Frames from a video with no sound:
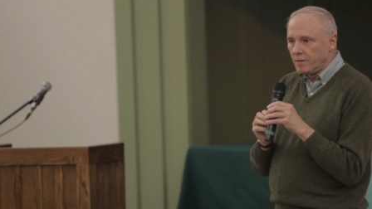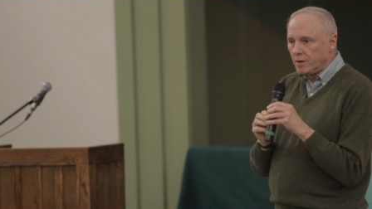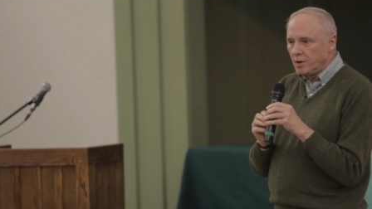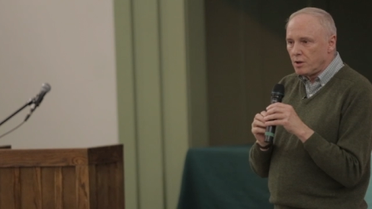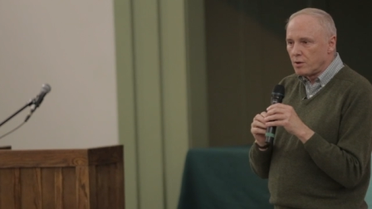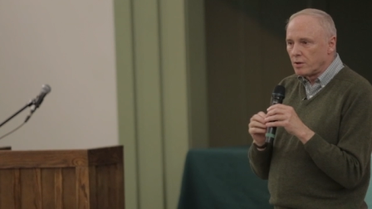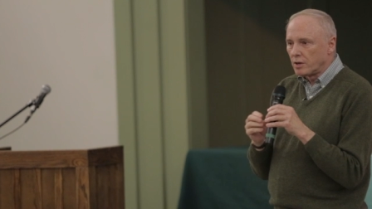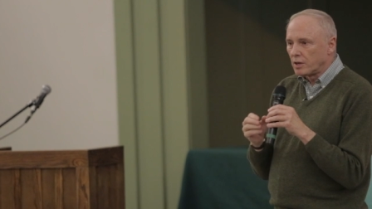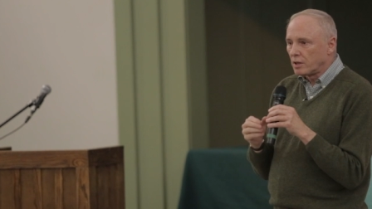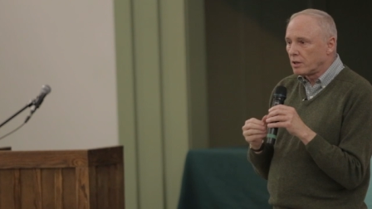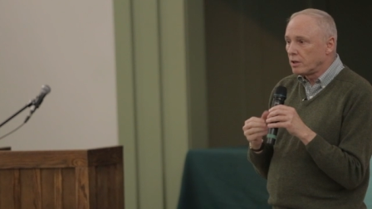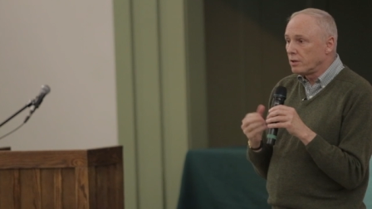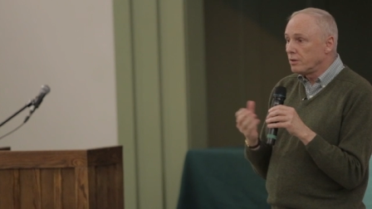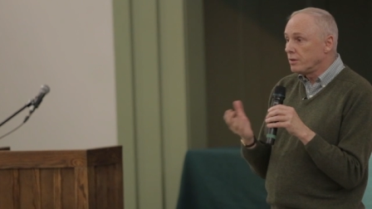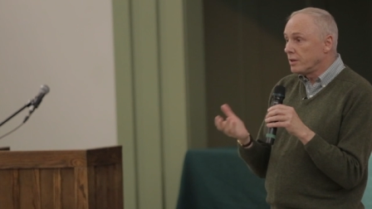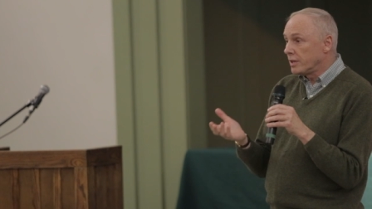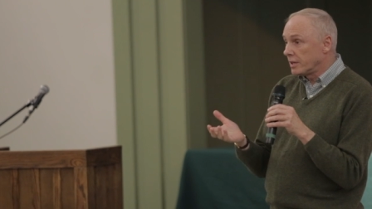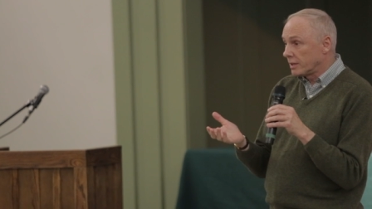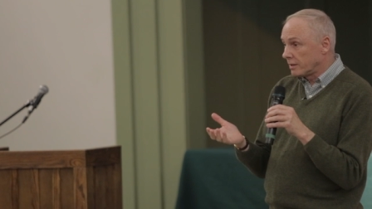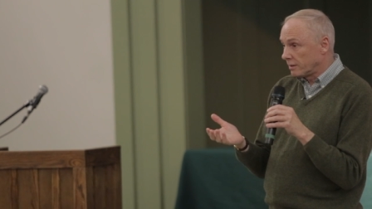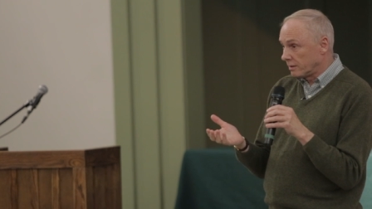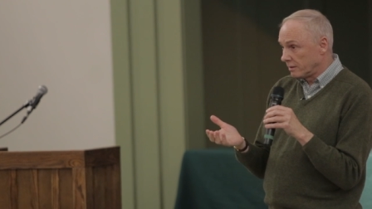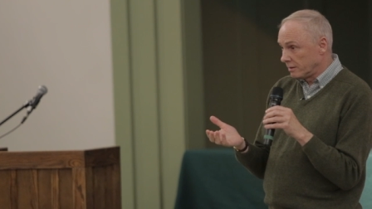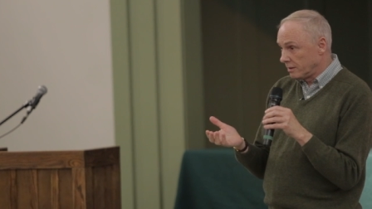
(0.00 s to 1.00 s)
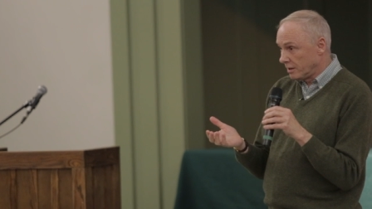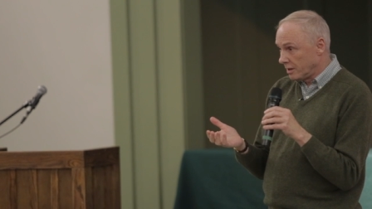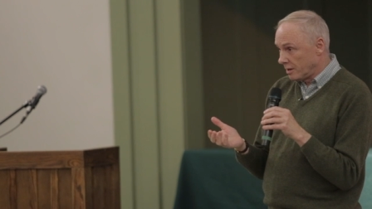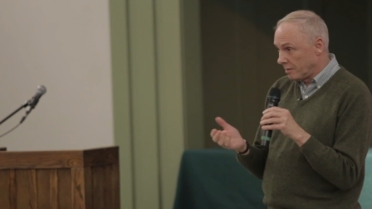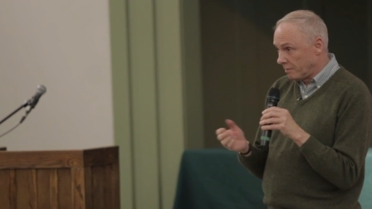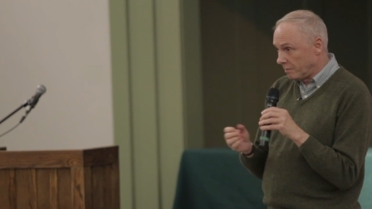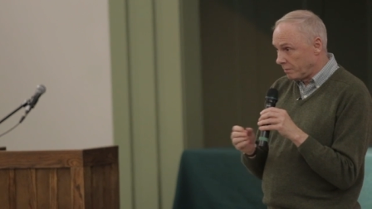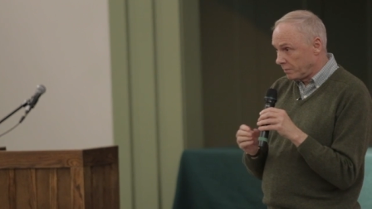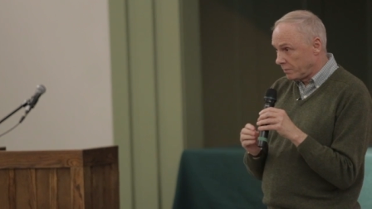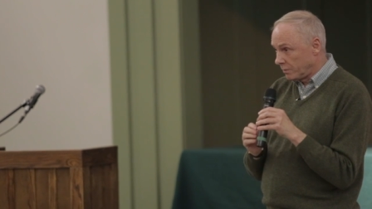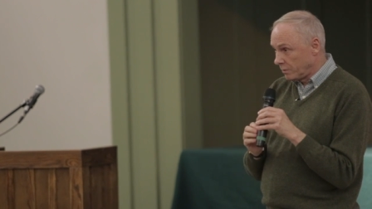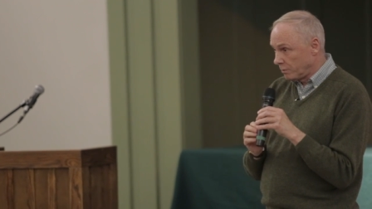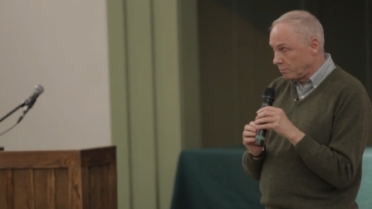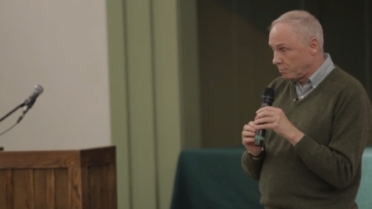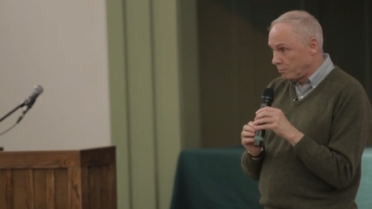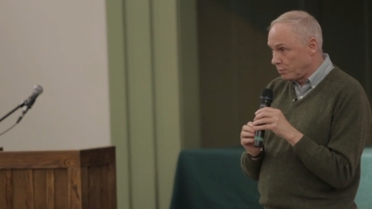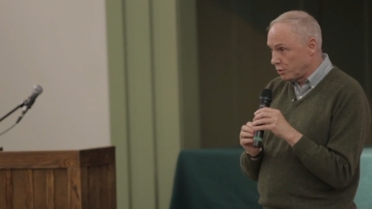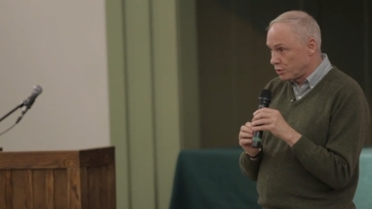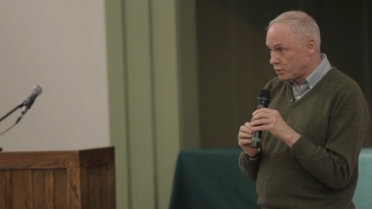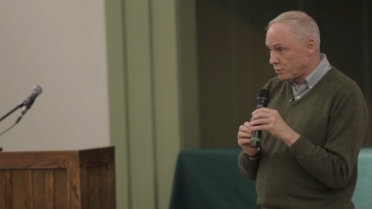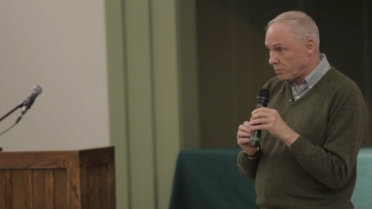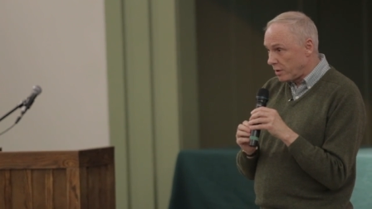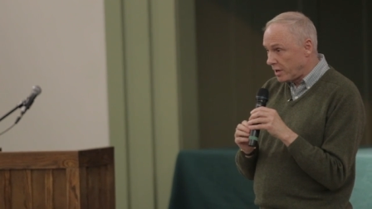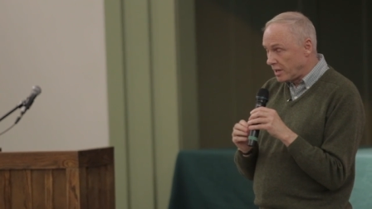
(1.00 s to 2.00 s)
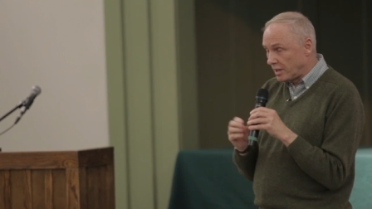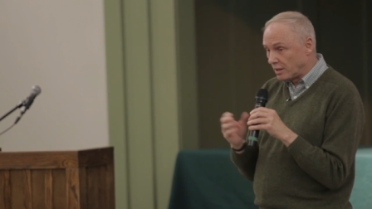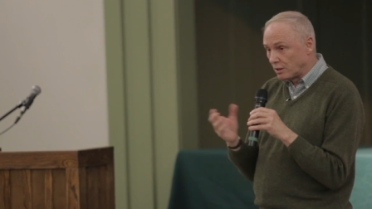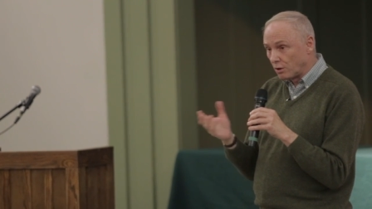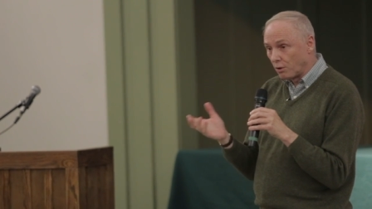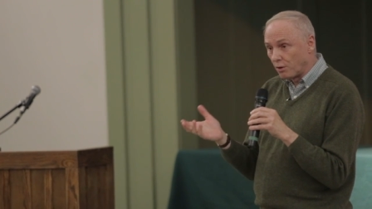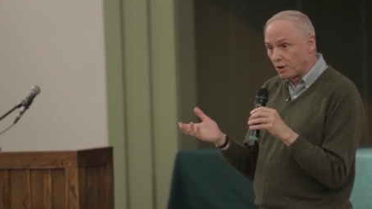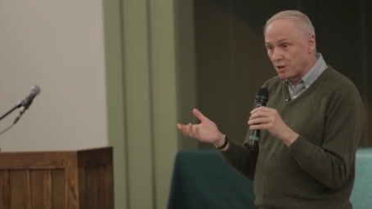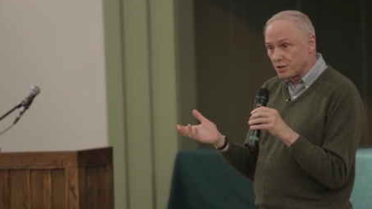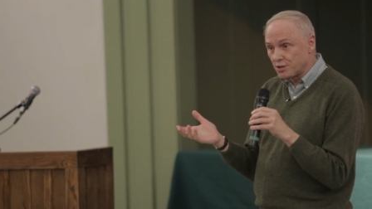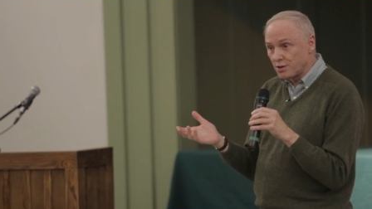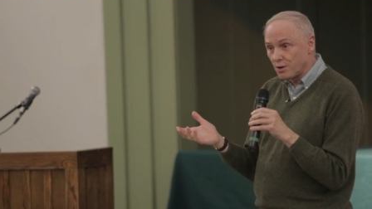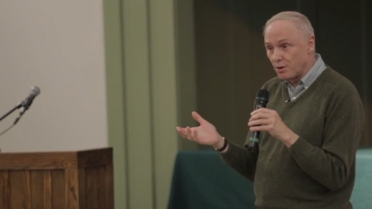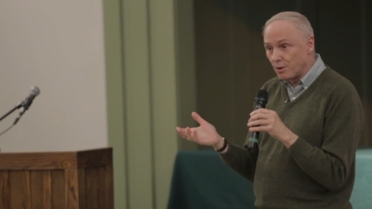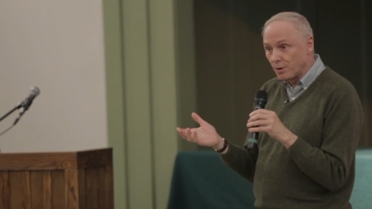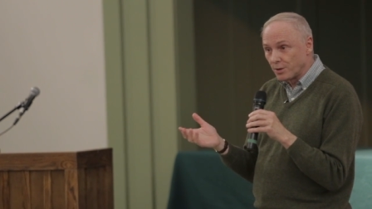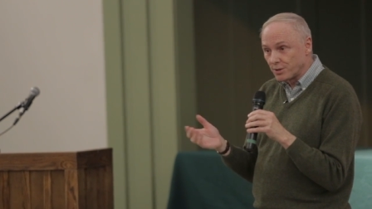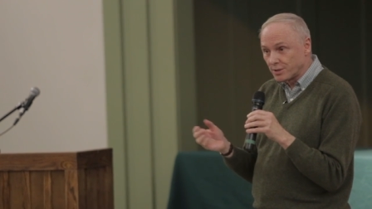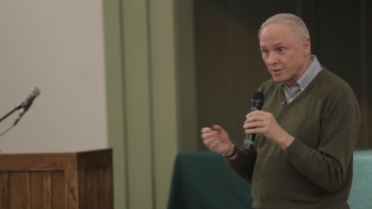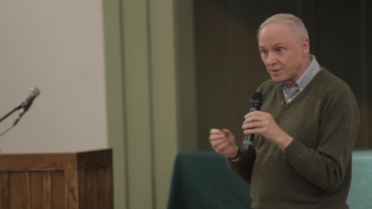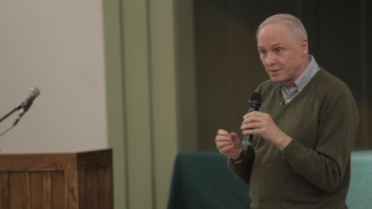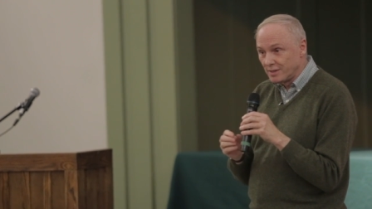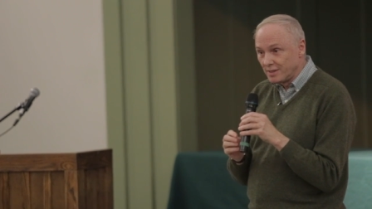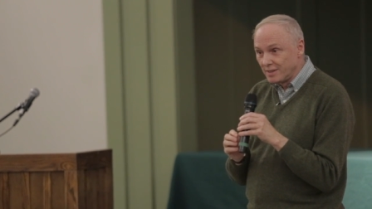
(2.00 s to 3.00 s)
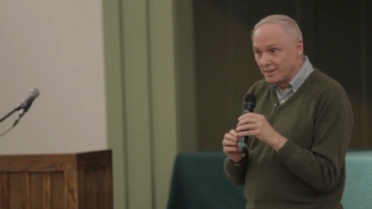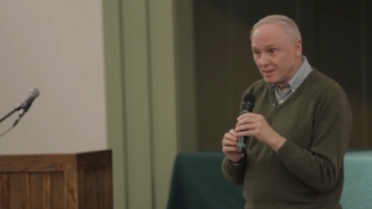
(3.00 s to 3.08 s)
you know, including um, persuading Lawrence Holt,